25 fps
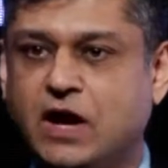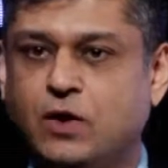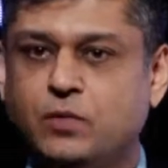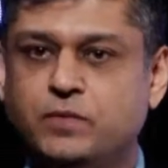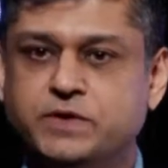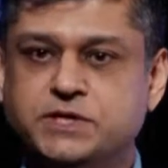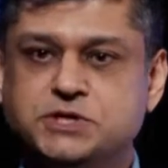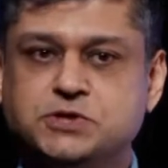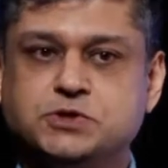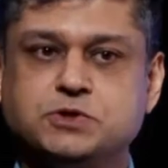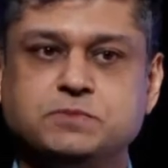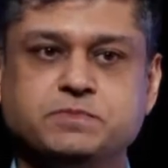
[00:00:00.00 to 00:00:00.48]

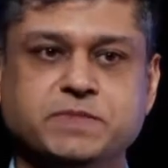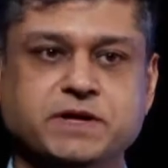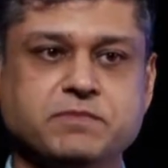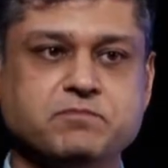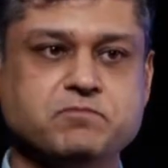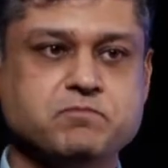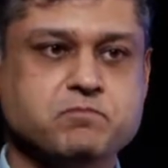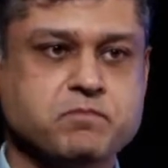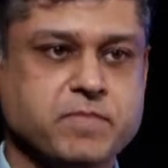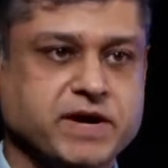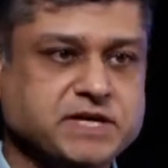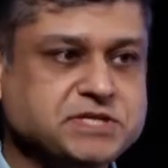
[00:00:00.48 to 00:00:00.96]
we should be
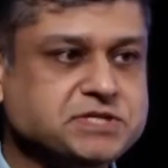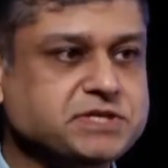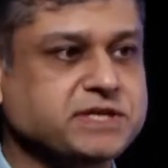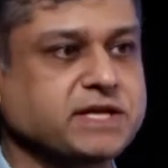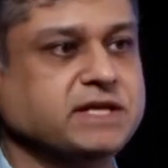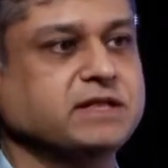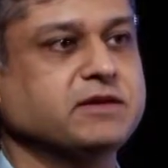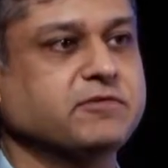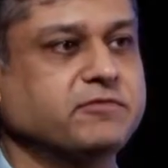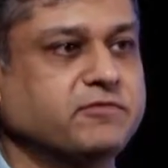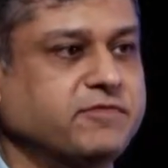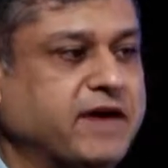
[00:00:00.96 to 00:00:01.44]

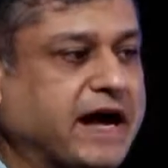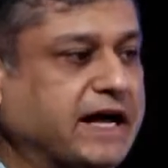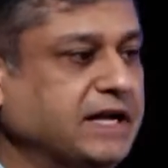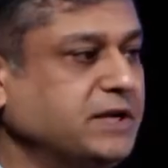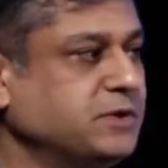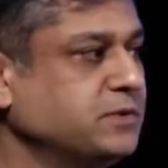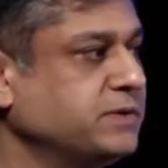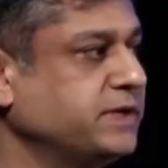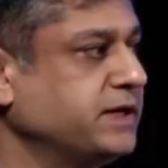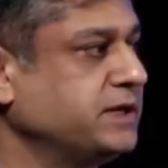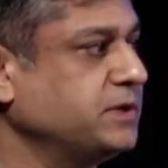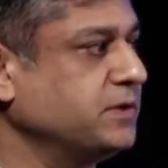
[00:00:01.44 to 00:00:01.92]
measuring the
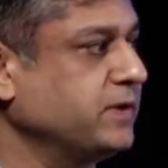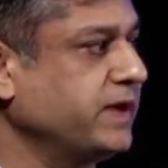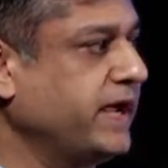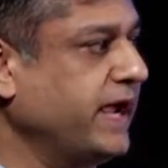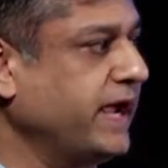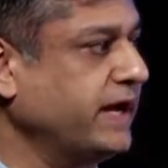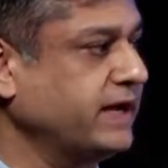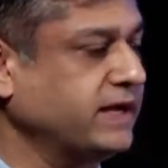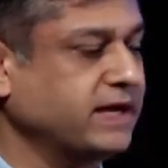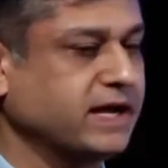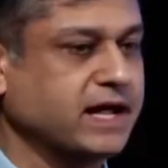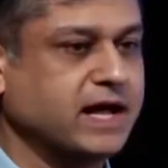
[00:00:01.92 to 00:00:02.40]
value that you
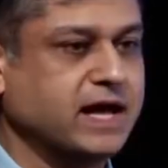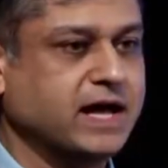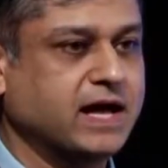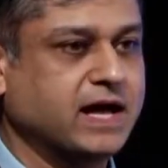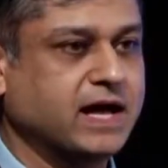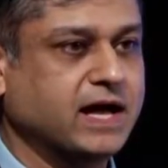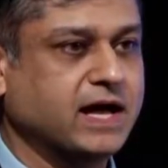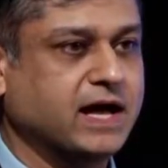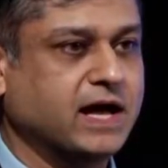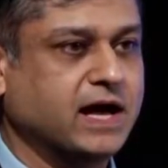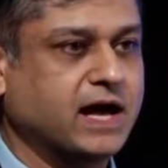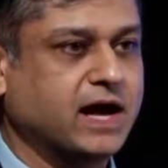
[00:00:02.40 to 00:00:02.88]
get
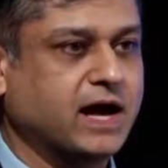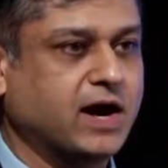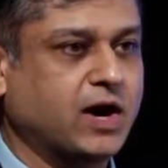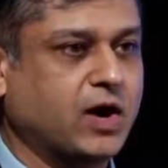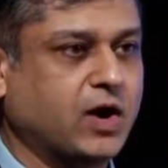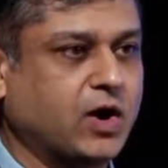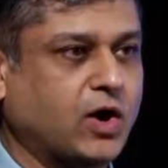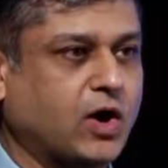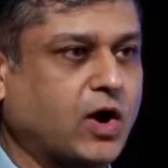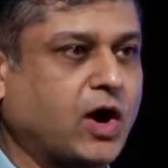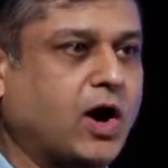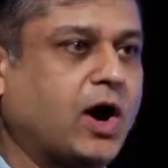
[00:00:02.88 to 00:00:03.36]

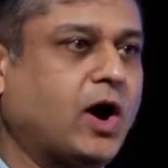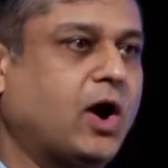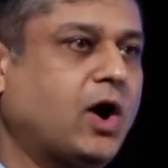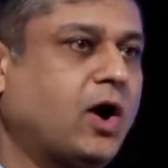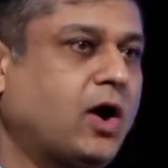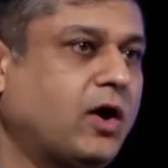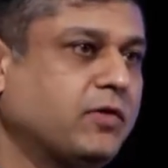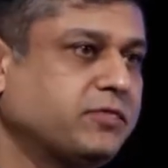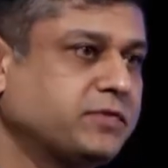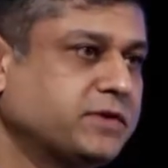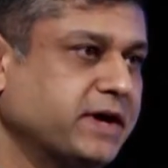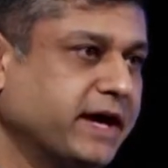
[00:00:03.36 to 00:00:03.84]

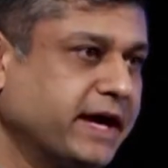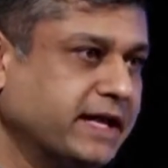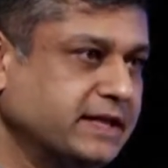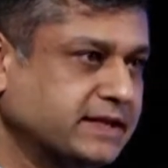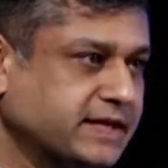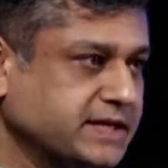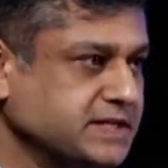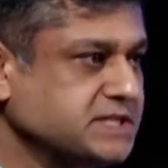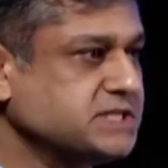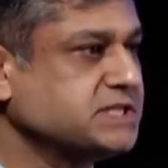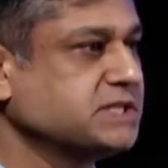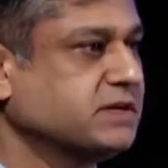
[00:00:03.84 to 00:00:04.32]
of the
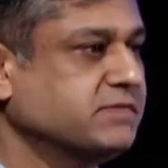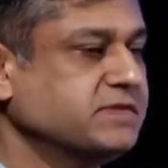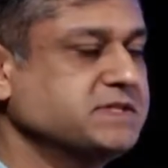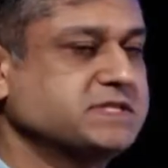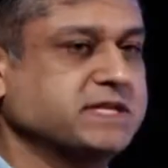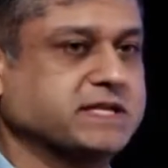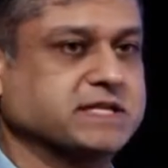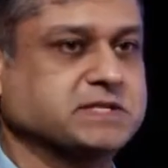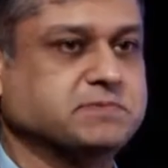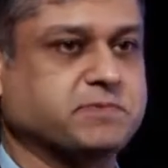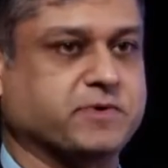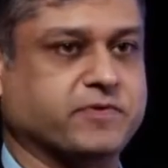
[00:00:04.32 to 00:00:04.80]
healthcare service
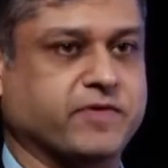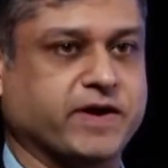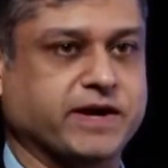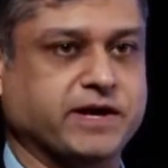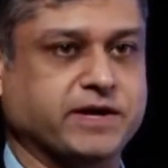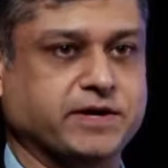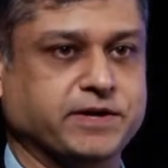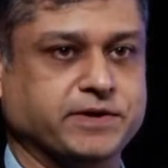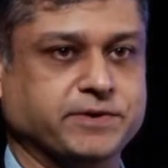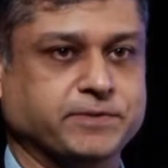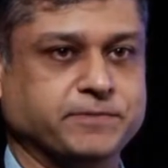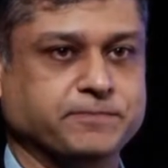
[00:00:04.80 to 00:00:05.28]
that is
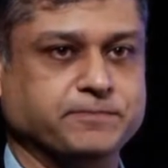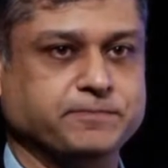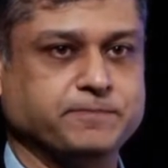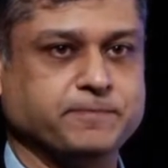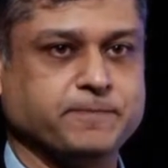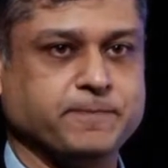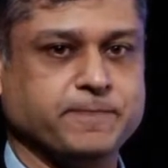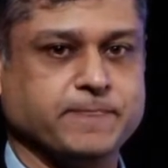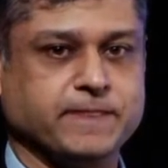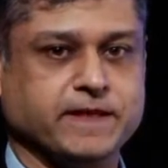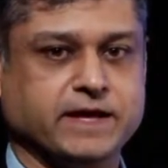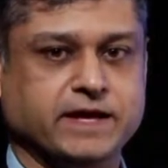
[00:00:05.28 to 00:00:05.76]
provided to you.
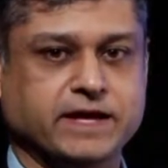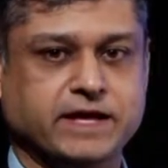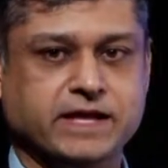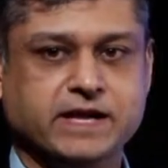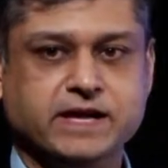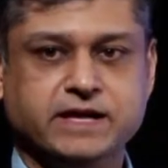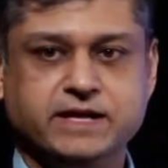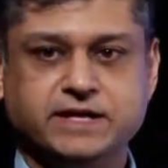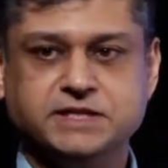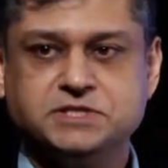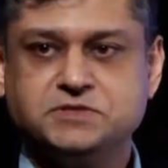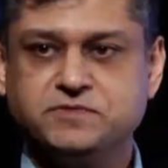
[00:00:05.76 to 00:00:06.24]
In
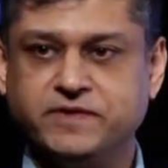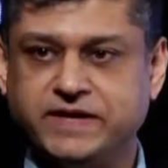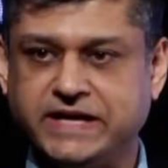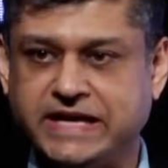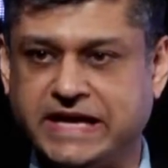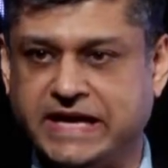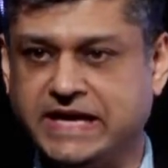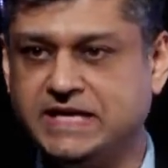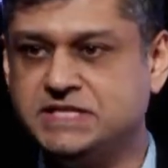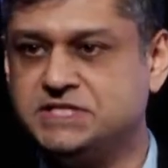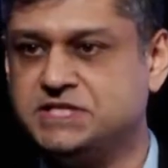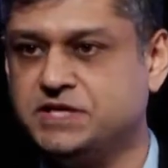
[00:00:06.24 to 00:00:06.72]
India, it's very
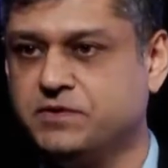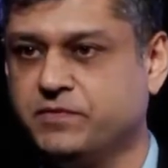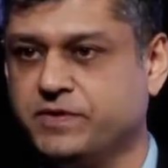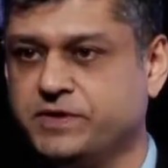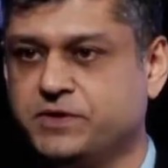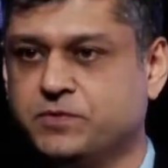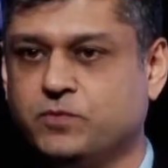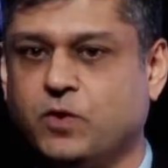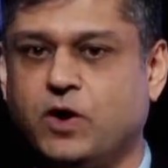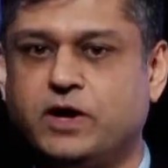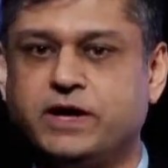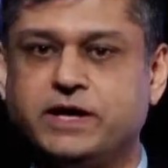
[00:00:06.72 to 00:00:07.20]
easy. When
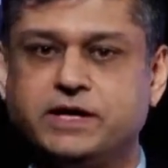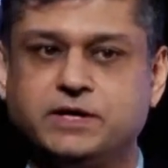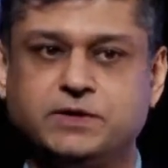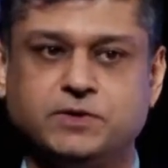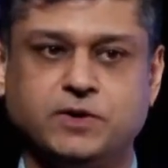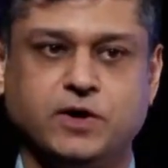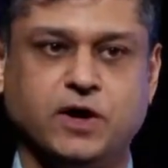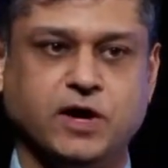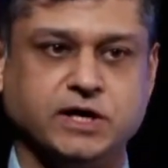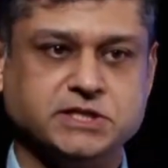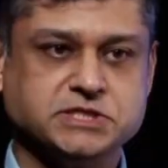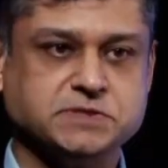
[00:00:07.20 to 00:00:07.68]
you walk into
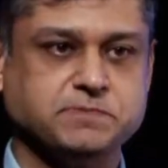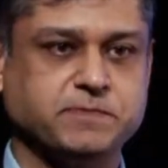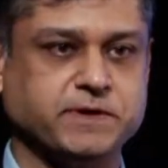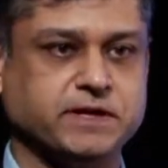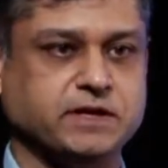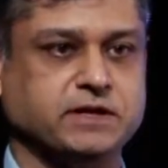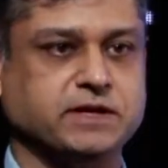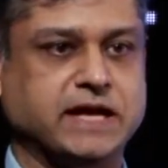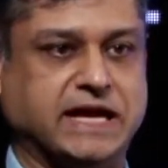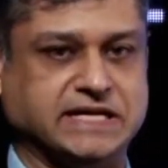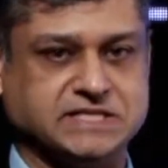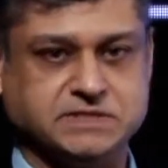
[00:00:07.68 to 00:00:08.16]
a
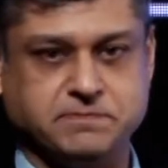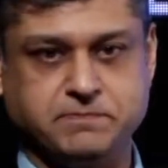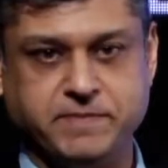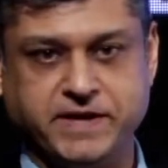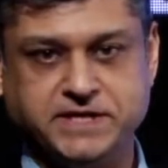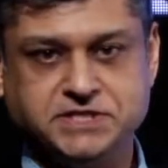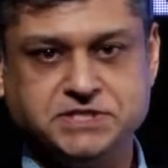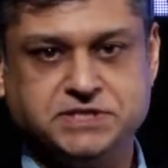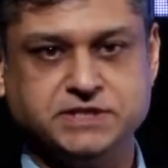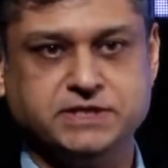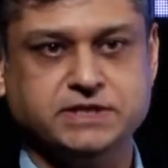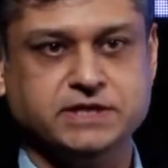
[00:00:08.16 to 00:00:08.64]
hospital as a
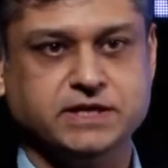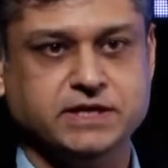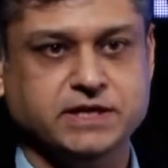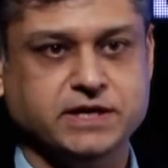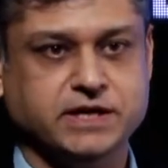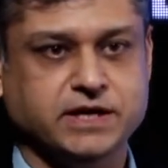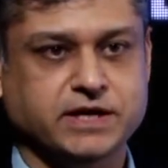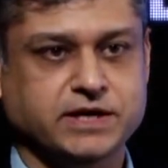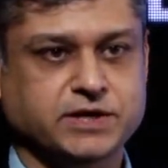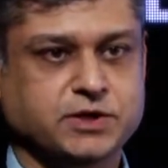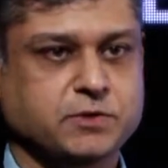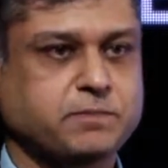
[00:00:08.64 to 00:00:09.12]
patient,
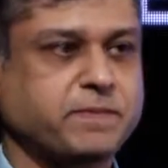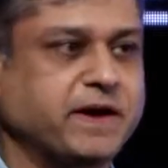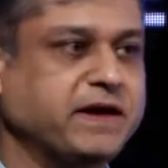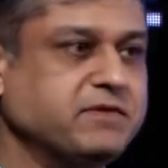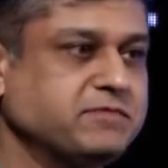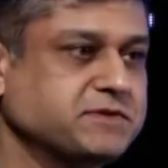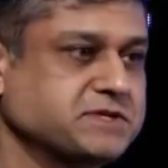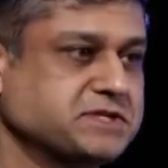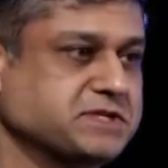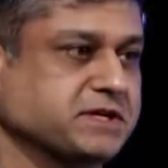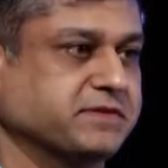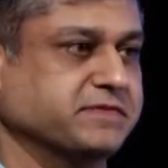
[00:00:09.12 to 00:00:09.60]
you're paying
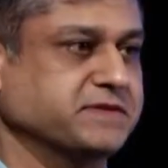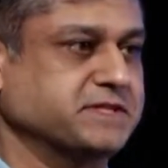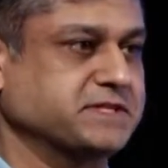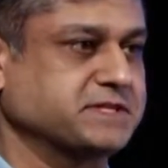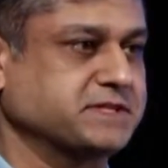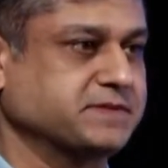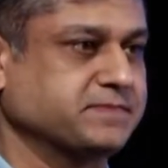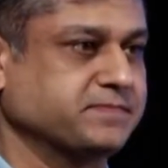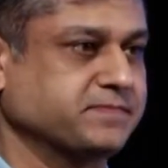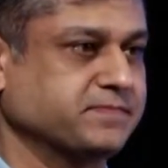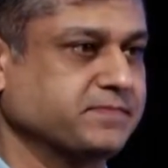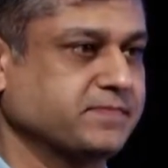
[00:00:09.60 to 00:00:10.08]
for
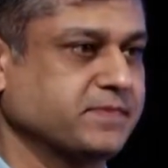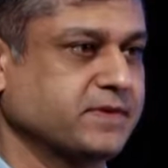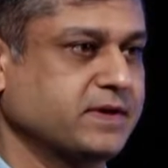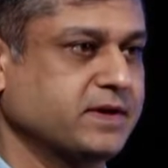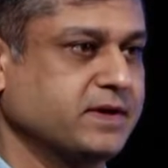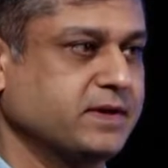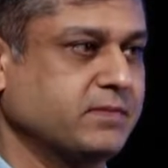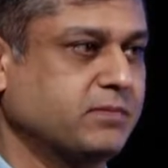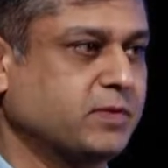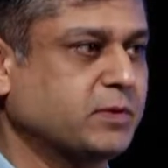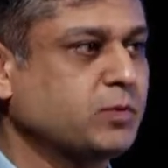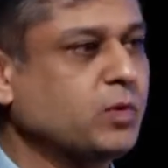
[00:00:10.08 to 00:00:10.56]
service.
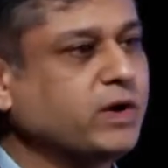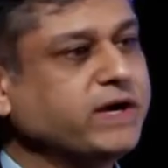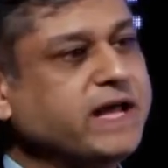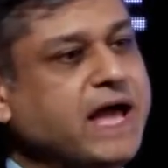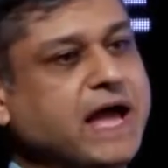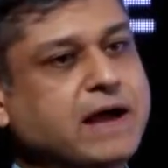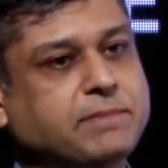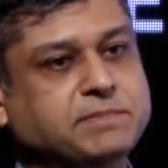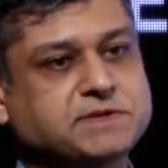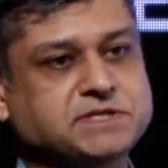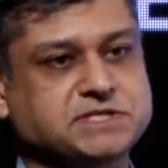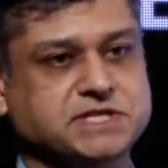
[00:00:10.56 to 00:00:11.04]
But what
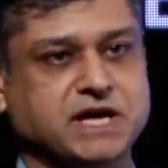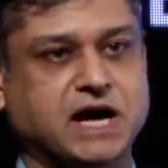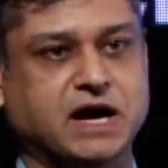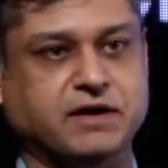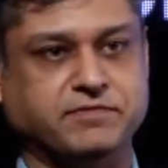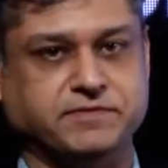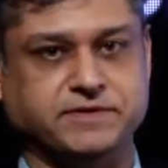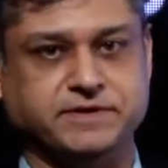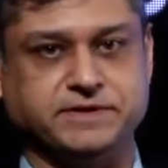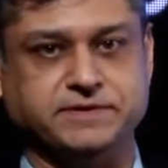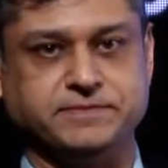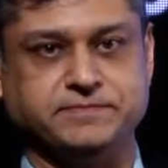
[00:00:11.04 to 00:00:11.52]
happens
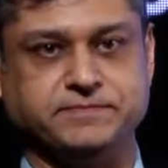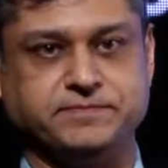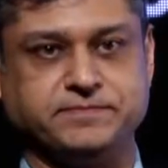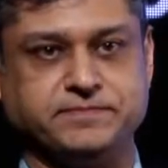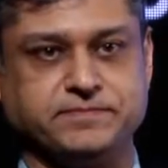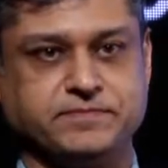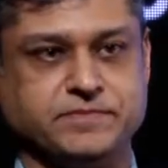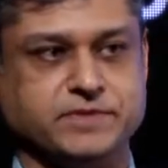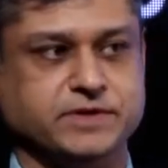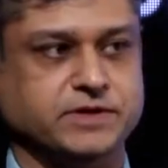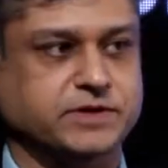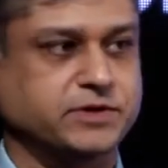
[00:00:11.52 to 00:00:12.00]
after?
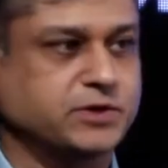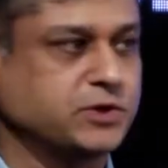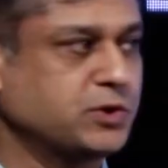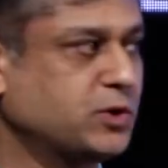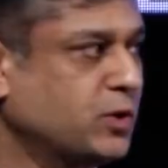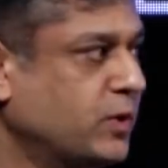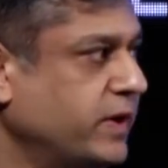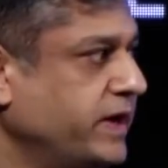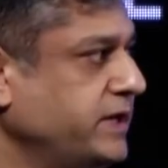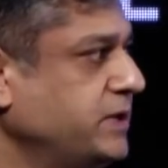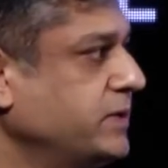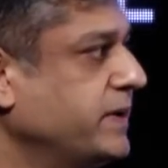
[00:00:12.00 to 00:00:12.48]
You
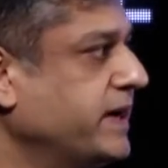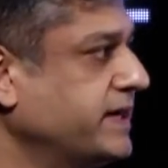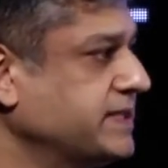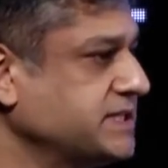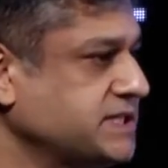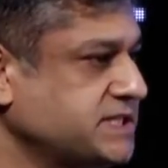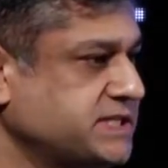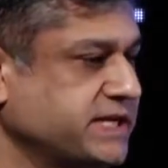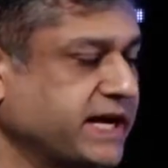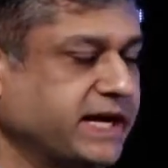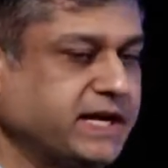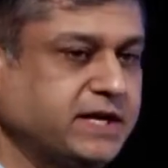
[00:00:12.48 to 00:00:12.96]
go in, you get a
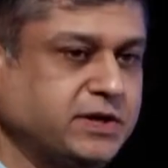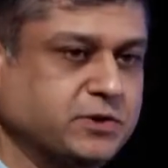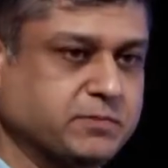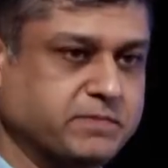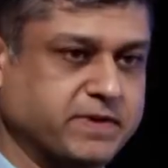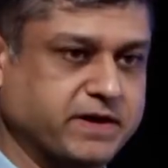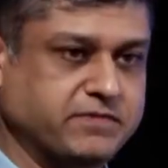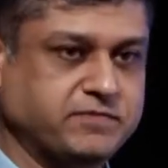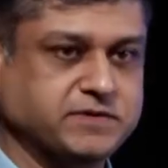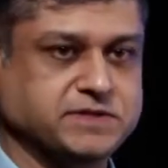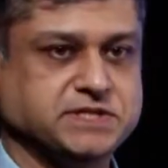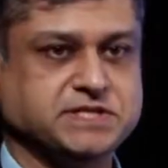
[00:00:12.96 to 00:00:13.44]
stent, you
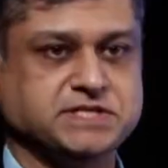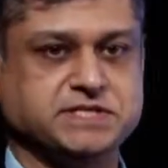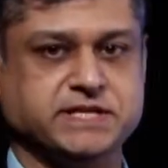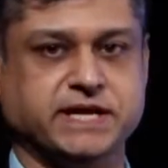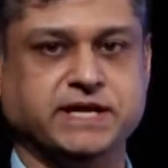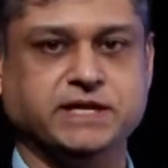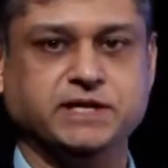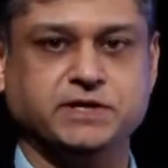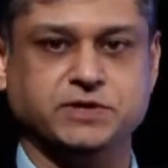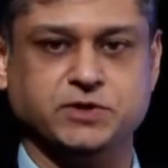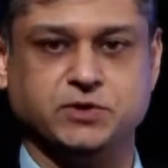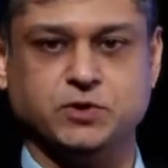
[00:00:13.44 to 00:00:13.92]
pay for the
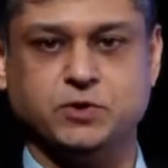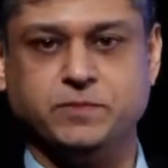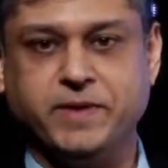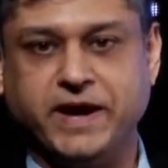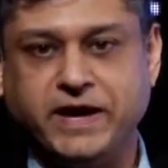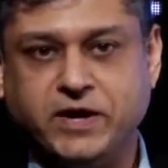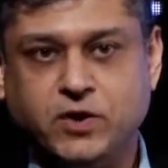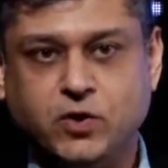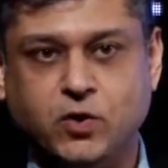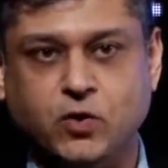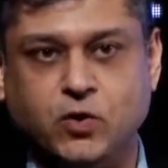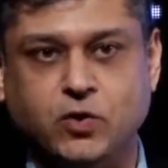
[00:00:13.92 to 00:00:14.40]
stent, you go
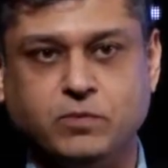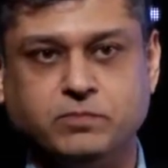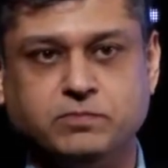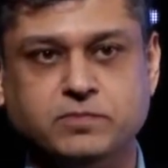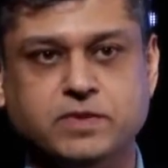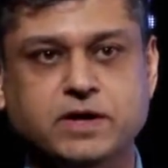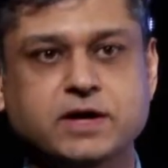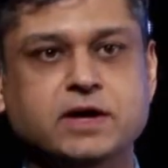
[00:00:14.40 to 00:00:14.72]
back home.